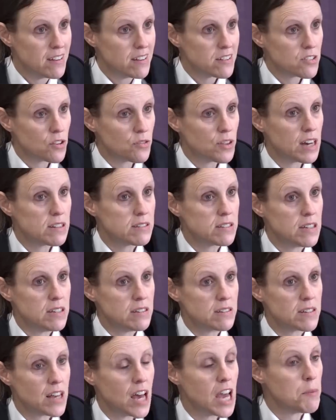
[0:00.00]
So that
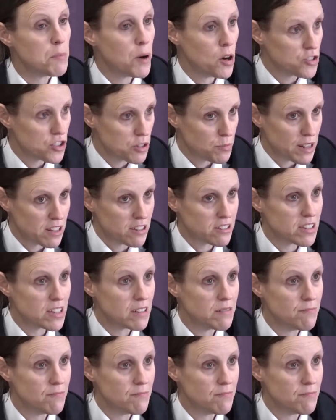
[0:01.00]
is a possibility.